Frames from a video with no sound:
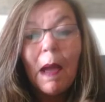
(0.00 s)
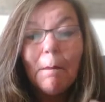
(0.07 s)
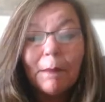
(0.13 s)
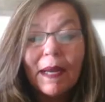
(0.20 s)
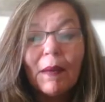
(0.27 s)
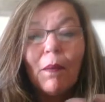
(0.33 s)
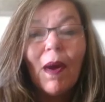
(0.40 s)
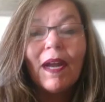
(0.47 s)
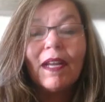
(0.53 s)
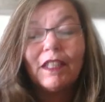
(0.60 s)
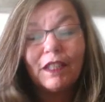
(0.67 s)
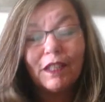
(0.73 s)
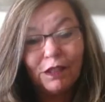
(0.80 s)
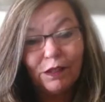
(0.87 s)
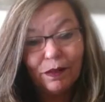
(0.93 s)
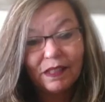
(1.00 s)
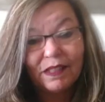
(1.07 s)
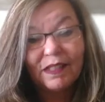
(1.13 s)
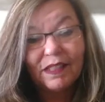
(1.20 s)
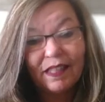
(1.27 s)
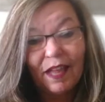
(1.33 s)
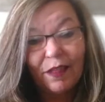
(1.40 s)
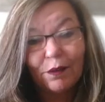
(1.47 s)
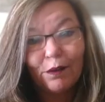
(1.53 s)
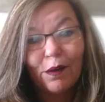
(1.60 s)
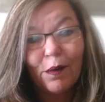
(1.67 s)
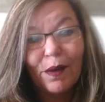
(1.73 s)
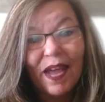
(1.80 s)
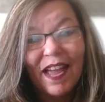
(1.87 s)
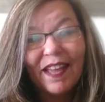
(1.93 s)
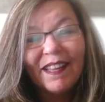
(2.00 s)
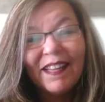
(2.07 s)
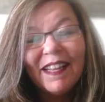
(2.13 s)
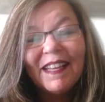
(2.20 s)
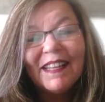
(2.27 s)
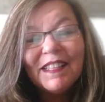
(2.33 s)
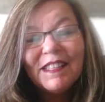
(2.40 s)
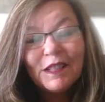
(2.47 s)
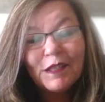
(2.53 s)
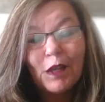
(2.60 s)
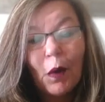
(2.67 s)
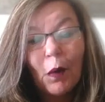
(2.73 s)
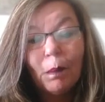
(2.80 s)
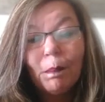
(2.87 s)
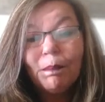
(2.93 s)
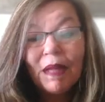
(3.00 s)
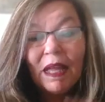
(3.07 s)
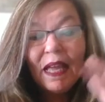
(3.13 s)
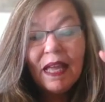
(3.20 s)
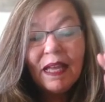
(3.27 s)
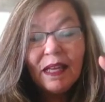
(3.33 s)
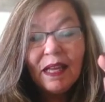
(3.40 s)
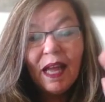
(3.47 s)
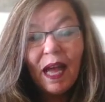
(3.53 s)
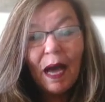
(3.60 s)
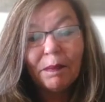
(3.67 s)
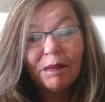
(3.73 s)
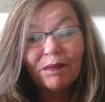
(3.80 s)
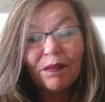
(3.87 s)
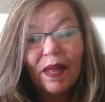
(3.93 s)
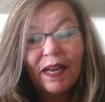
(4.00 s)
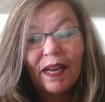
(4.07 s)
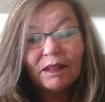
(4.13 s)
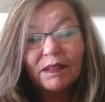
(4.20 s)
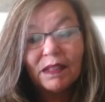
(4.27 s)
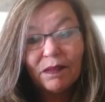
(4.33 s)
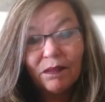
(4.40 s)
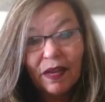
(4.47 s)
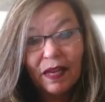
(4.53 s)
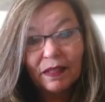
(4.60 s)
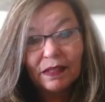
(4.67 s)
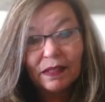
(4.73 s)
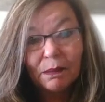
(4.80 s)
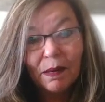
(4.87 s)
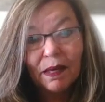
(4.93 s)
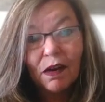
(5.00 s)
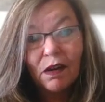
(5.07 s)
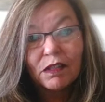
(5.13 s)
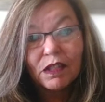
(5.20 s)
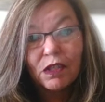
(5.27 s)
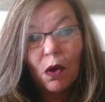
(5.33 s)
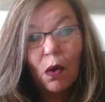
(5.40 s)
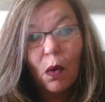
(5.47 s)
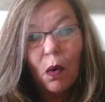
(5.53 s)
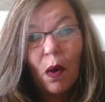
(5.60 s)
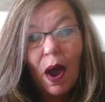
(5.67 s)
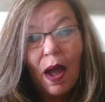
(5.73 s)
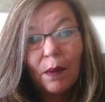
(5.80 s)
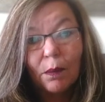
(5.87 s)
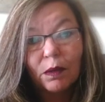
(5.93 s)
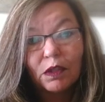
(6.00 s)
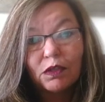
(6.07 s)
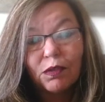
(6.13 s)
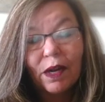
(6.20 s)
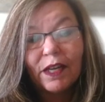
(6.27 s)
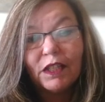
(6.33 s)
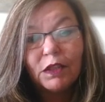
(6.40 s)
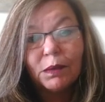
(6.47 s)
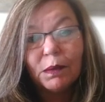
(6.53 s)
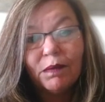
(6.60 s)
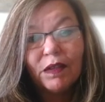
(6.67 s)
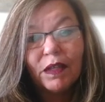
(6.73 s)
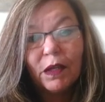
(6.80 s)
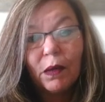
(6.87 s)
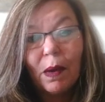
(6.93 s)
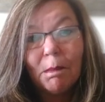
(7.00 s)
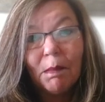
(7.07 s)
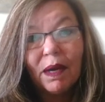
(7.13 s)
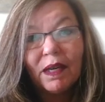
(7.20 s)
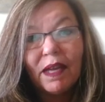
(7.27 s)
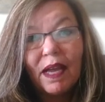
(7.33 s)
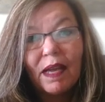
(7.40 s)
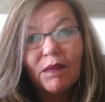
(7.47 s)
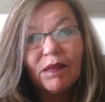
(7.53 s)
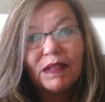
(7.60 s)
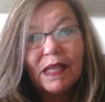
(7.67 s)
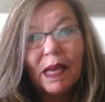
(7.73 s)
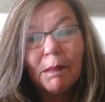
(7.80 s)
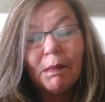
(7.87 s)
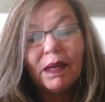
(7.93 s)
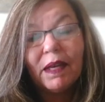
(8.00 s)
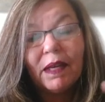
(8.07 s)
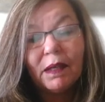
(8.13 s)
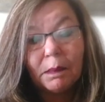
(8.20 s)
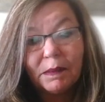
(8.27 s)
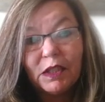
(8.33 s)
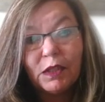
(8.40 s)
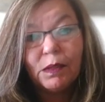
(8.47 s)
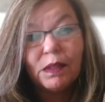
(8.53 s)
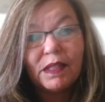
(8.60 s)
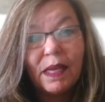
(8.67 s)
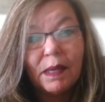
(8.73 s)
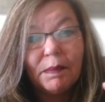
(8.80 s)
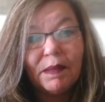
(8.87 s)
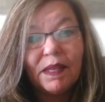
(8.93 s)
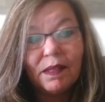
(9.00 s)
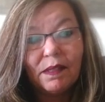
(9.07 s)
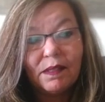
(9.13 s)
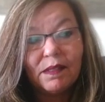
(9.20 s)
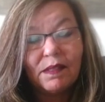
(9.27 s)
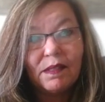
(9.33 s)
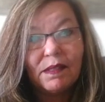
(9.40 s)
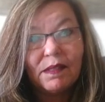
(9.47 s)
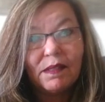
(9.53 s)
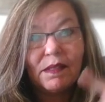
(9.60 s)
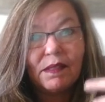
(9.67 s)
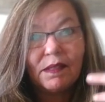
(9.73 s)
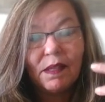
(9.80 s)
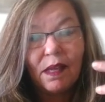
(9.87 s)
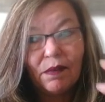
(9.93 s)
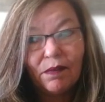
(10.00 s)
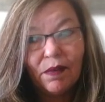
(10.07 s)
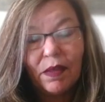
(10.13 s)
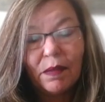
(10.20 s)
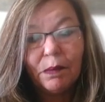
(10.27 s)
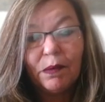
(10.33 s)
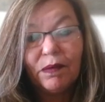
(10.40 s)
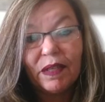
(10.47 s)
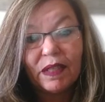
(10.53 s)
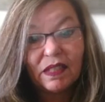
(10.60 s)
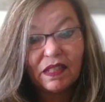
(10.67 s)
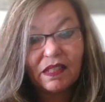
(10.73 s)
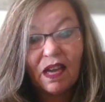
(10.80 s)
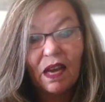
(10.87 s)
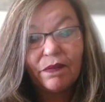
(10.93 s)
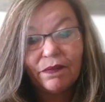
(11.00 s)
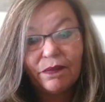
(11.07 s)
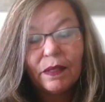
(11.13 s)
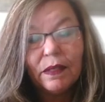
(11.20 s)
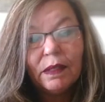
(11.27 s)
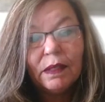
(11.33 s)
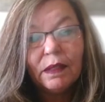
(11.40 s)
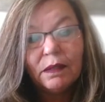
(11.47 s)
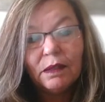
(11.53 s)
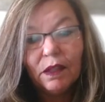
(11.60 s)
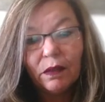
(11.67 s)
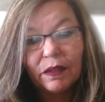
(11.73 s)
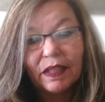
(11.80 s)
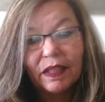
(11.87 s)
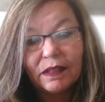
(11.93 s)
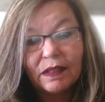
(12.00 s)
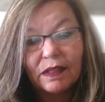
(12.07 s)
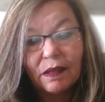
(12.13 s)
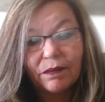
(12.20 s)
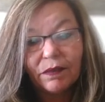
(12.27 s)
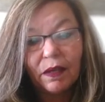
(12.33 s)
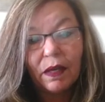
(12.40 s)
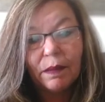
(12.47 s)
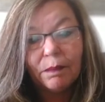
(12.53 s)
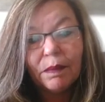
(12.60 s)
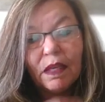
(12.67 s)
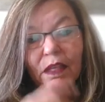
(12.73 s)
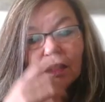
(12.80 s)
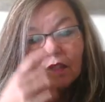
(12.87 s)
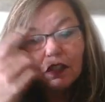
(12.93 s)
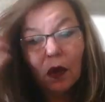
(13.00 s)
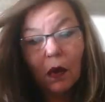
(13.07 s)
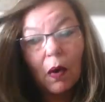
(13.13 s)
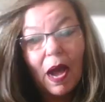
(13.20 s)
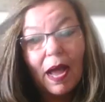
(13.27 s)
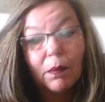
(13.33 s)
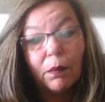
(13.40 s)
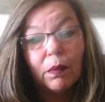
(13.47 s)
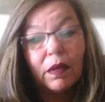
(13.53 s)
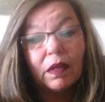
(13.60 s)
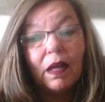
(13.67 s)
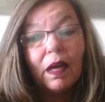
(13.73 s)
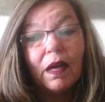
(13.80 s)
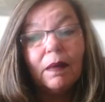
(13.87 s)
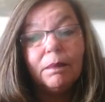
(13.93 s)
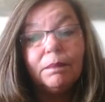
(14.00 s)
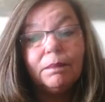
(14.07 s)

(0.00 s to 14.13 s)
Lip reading: But I want us to do this together, okay? So I'll be flying out to Nevada tomorrow. So I will try and do a video on Monday. If it's not Monday, it'll be Tuesday because of all the moving stuff, you know, getting stuff done. So I will